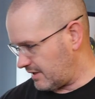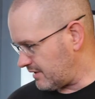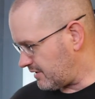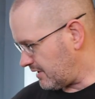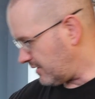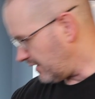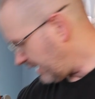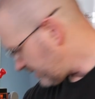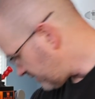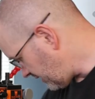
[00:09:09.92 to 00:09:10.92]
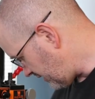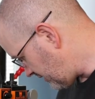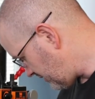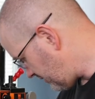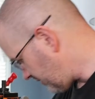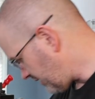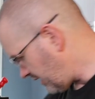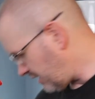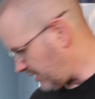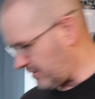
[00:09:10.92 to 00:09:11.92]
And so, like I said, we
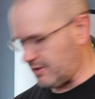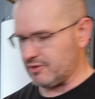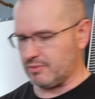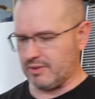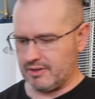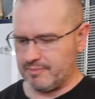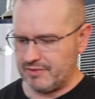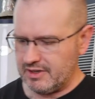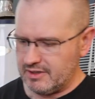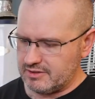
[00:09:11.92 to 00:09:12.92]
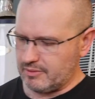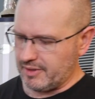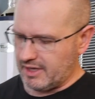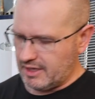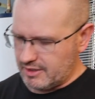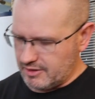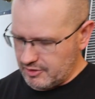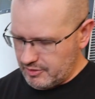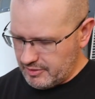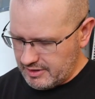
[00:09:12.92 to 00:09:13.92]
can do it this way. So what we can
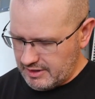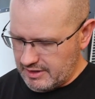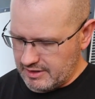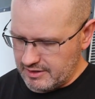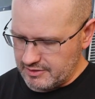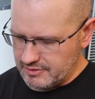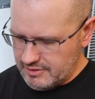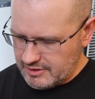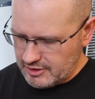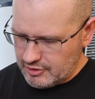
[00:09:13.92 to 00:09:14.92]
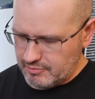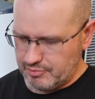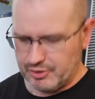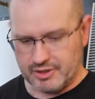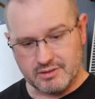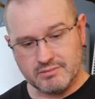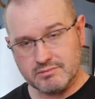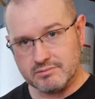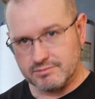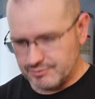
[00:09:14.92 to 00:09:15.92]
do is put
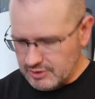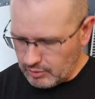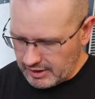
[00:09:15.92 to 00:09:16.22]
the